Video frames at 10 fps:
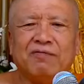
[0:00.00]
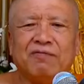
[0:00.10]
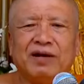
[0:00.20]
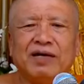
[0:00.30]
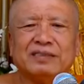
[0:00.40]

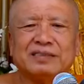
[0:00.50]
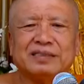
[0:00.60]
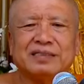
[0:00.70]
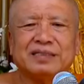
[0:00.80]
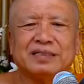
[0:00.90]
First,
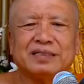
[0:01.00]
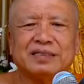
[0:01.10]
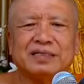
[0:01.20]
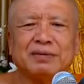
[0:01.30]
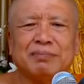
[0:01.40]

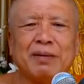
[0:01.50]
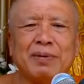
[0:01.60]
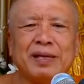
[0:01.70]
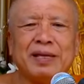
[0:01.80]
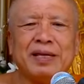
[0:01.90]

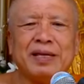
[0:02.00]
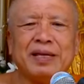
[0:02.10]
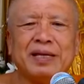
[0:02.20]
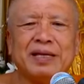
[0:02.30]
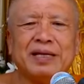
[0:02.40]

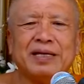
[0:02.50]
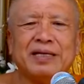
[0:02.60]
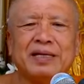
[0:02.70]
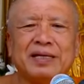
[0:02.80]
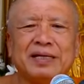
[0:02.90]
maybe
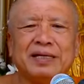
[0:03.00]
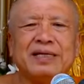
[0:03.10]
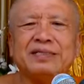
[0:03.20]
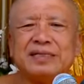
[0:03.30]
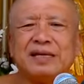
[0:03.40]

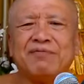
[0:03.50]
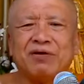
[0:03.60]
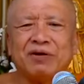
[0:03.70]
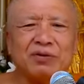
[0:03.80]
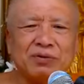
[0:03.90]
easily
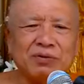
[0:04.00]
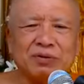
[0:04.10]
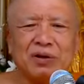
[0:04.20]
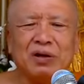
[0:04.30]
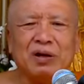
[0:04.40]
for you.
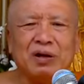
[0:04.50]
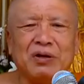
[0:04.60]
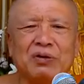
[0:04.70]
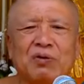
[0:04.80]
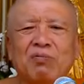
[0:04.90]

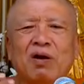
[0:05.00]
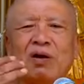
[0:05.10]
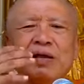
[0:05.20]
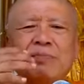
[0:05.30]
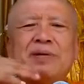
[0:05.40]
Don't
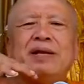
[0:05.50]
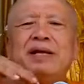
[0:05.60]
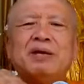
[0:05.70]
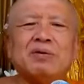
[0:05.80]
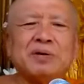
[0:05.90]
worry,
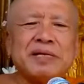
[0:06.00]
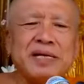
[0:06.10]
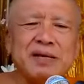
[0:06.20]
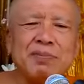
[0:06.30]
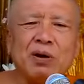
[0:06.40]
breathing go
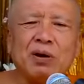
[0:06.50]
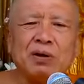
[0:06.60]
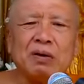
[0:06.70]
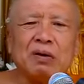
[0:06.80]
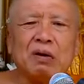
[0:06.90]
deep
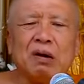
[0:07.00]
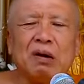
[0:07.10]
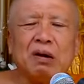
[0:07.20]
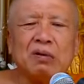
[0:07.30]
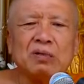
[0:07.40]
or
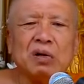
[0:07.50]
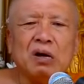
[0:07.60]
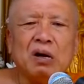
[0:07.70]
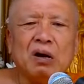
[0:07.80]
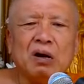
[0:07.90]

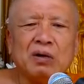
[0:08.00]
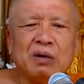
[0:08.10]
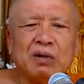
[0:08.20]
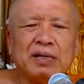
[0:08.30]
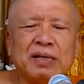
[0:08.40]

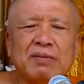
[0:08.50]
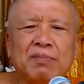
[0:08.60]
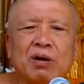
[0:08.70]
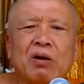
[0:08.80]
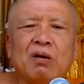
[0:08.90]
not deep
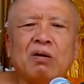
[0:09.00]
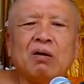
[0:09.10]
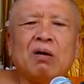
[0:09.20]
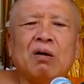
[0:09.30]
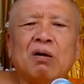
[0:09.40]
or
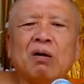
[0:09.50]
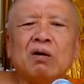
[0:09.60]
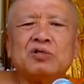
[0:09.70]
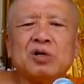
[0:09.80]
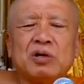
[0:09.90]
long
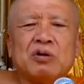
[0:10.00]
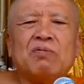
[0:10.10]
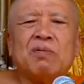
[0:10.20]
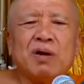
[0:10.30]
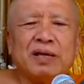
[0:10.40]
or short.
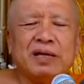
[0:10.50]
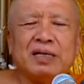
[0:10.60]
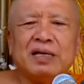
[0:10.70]
Don't worry.